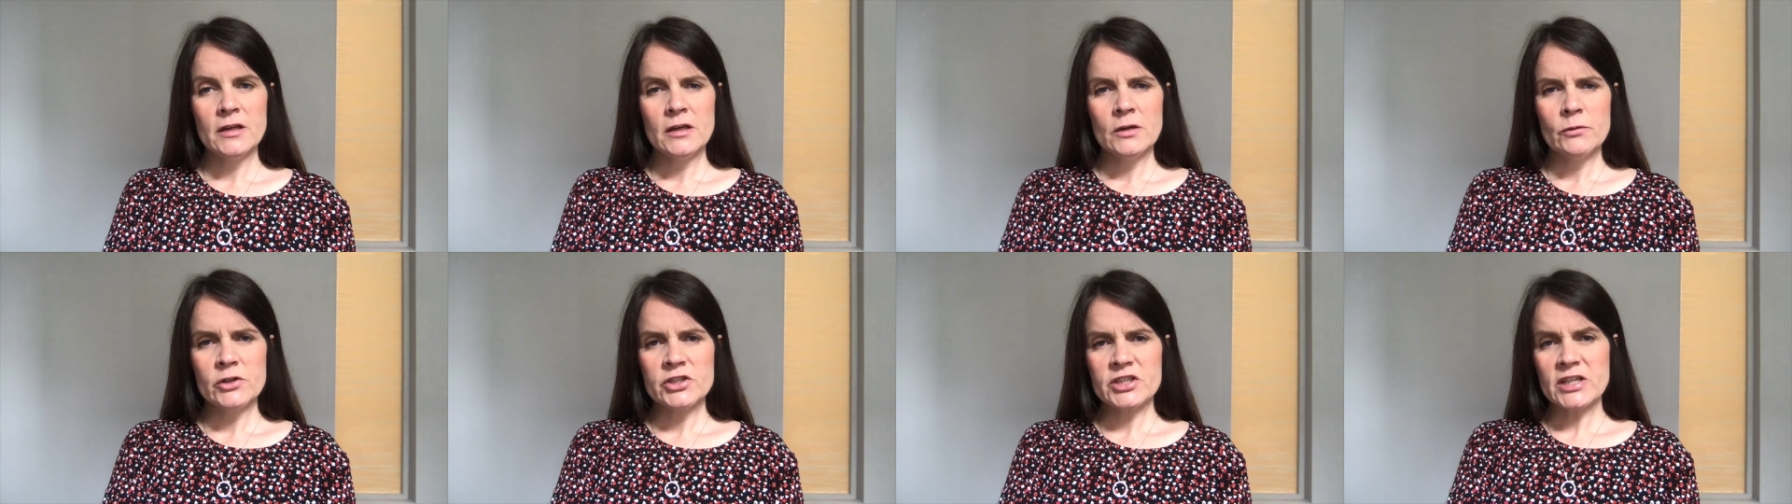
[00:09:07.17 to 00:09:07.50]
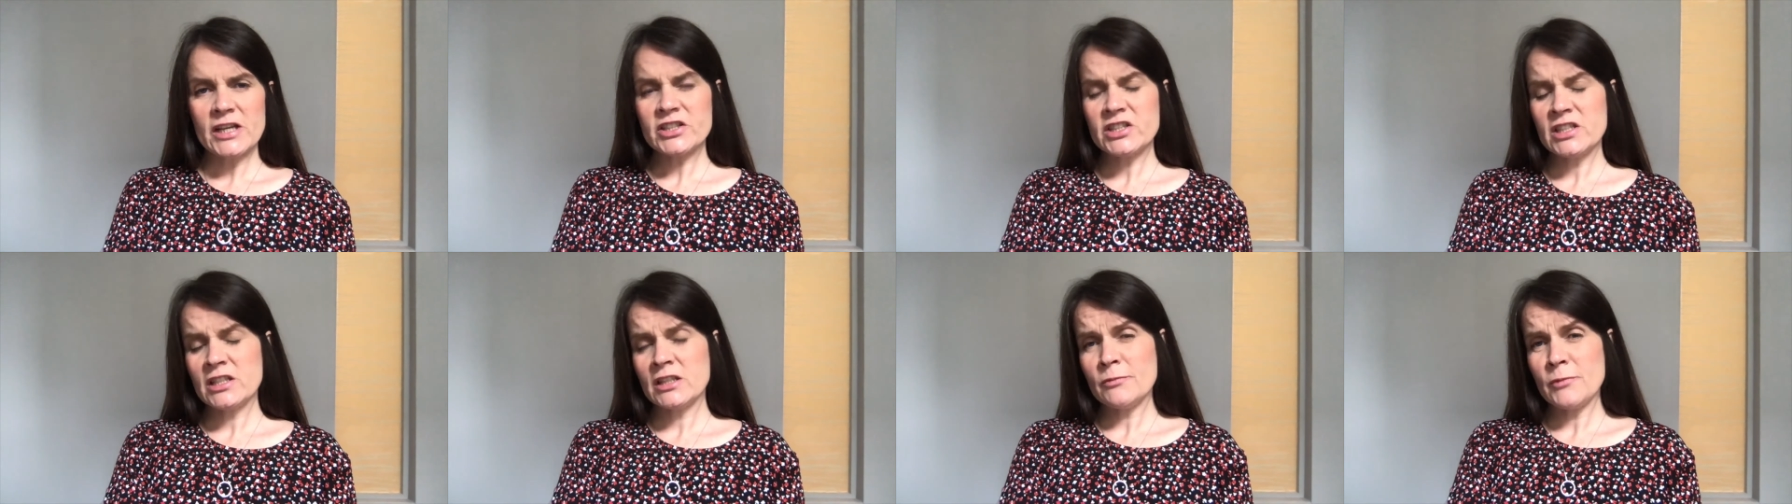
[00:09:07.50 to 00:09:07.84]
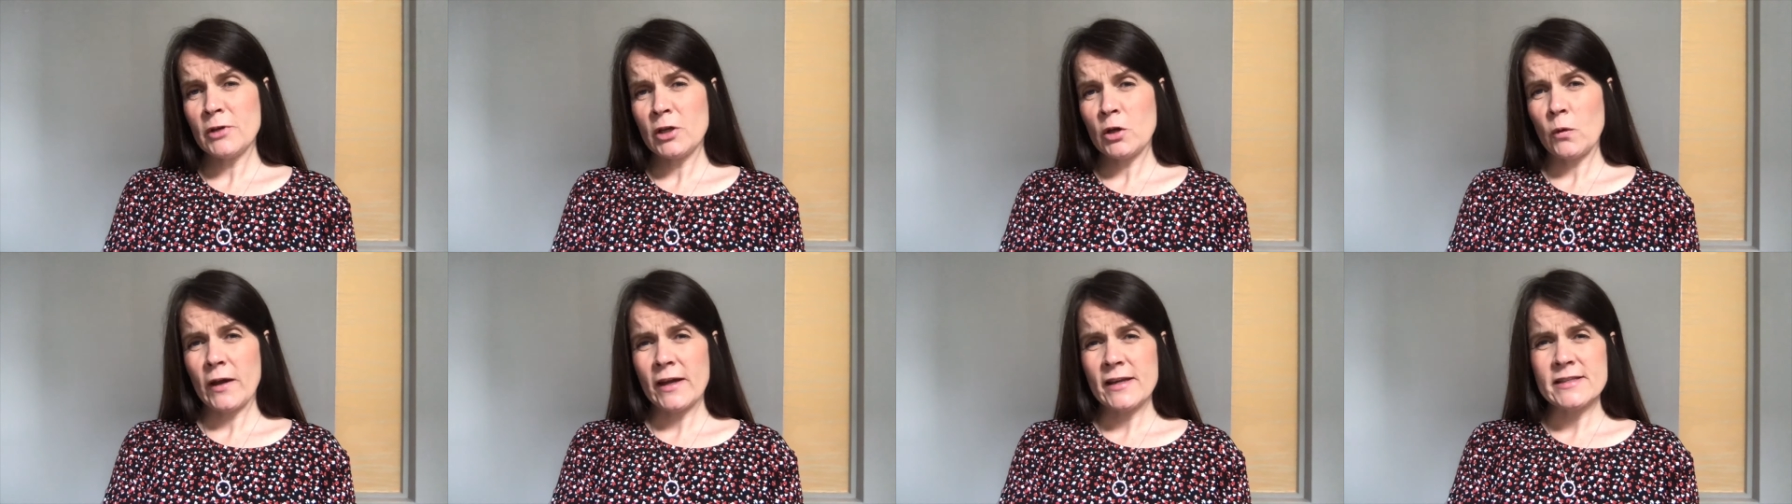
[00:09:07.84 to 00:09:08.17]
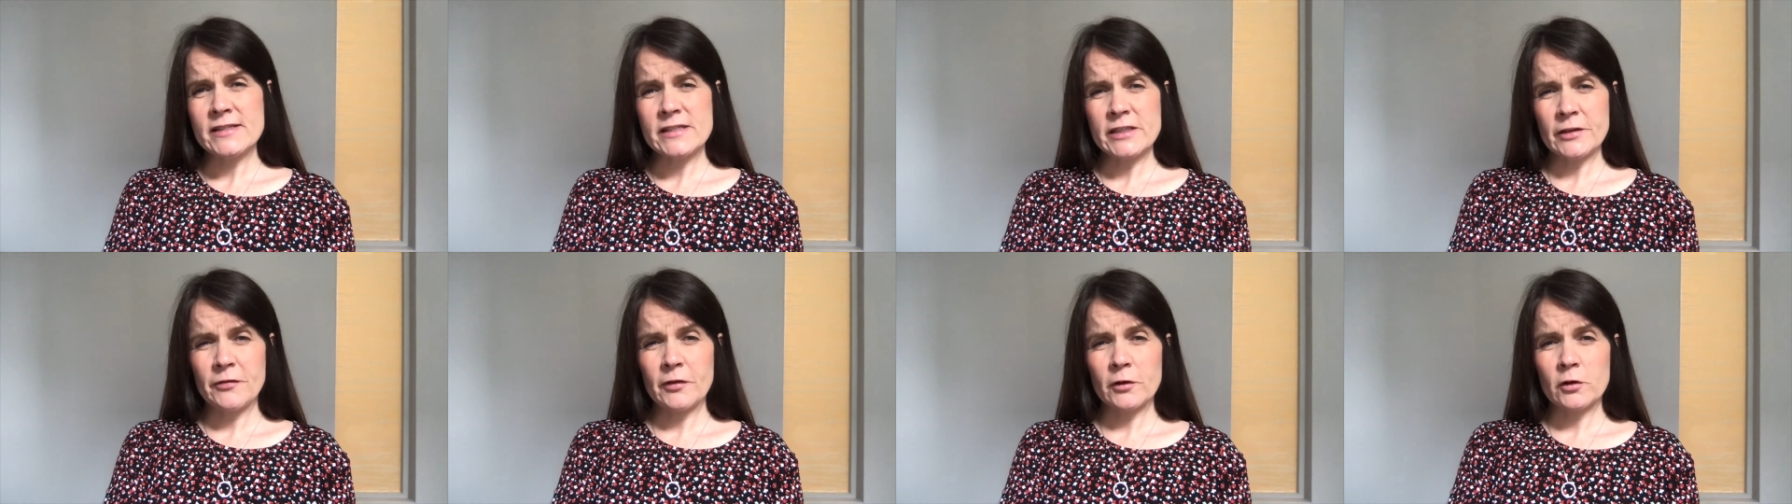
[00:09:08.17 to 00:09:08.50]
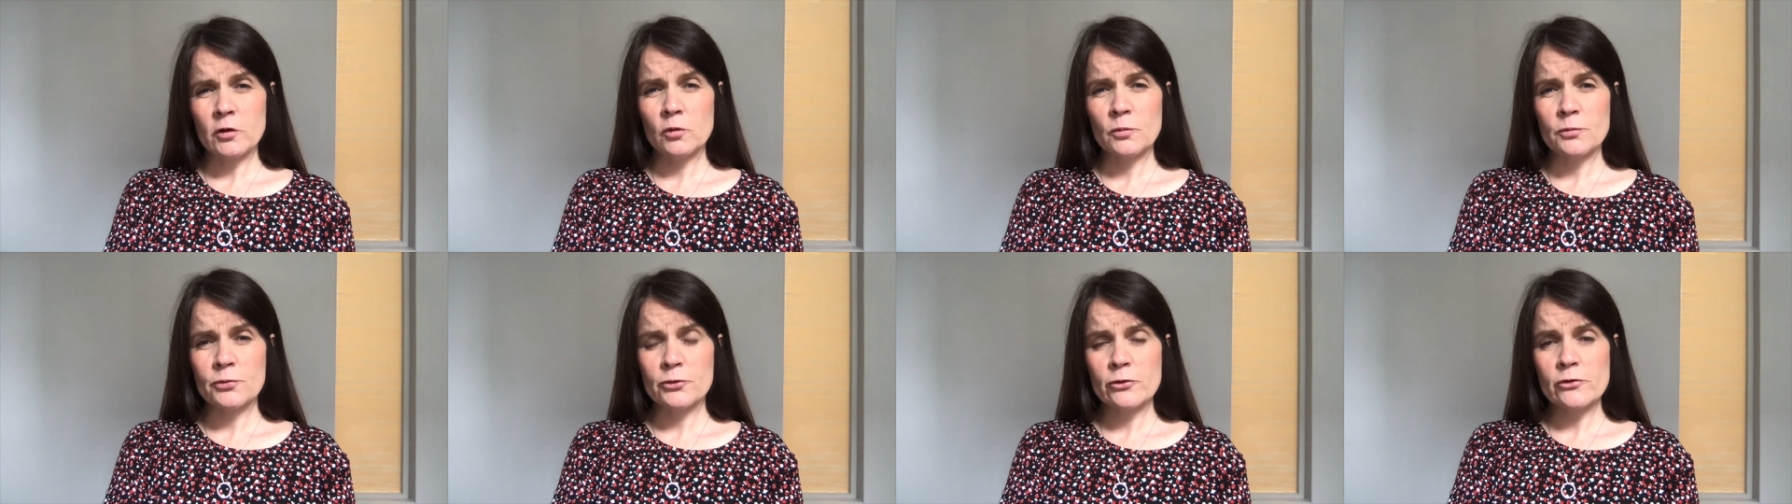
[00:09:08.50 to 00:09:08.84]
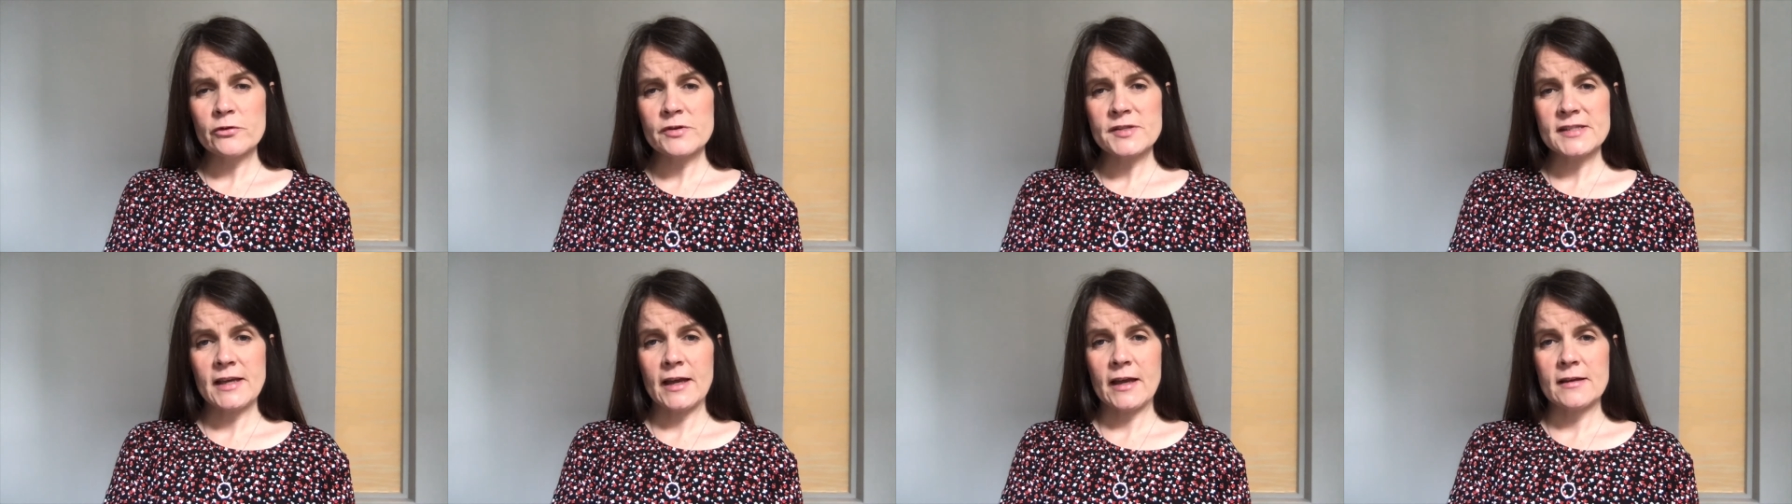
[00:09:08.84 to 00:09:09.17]
which actually can be quite a difficult
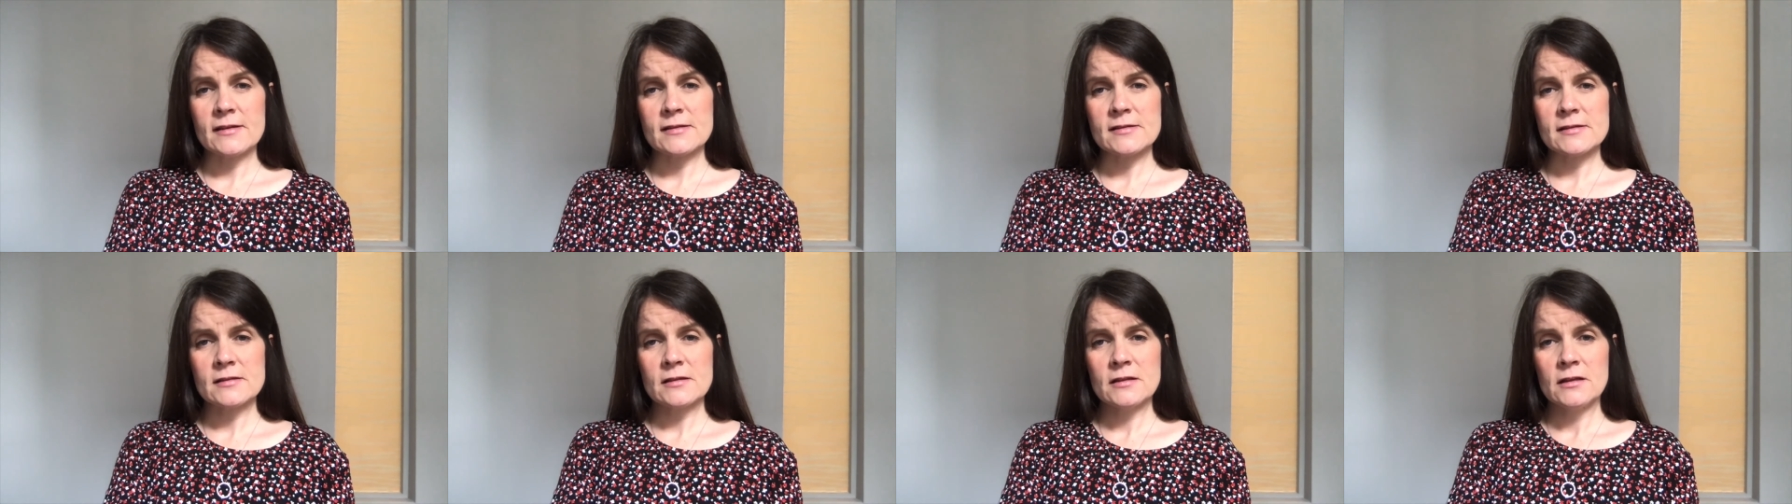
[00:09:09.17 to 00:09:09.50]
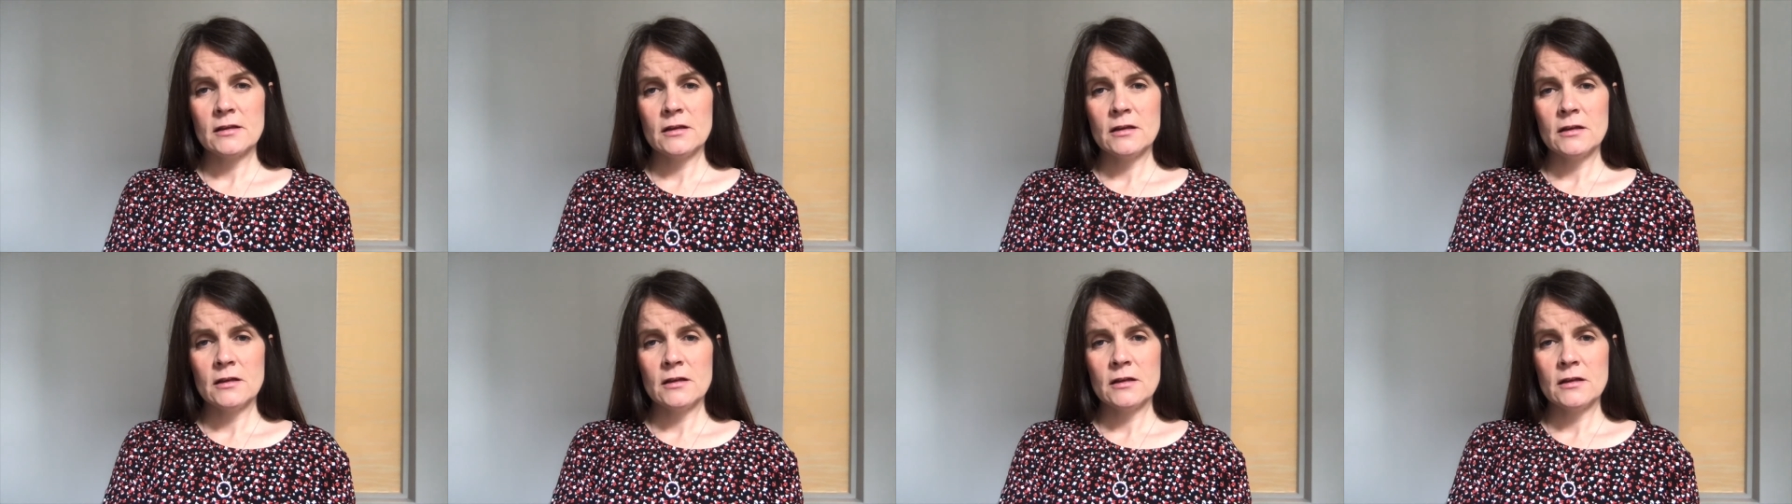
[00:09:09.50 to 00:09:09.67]
process.